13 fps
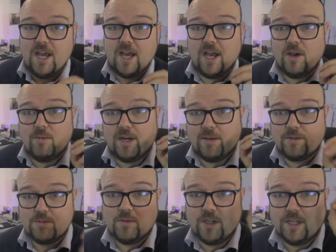when I
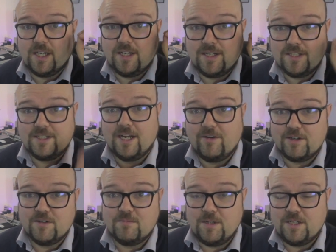was working as a
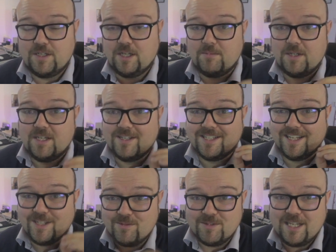director of music, because
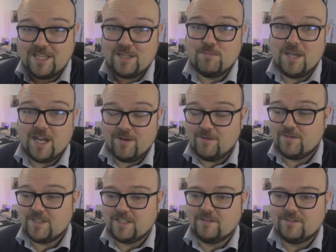I don't need the piano
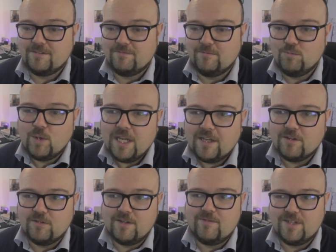every single week
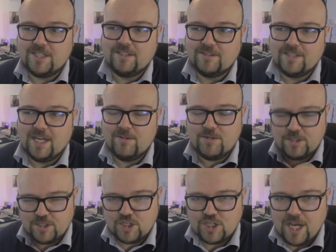or every single day, which
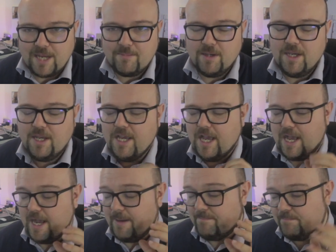is a shame,
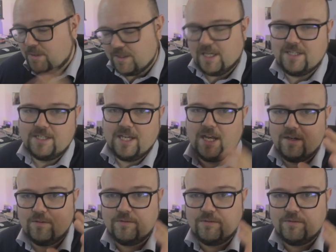but that's kind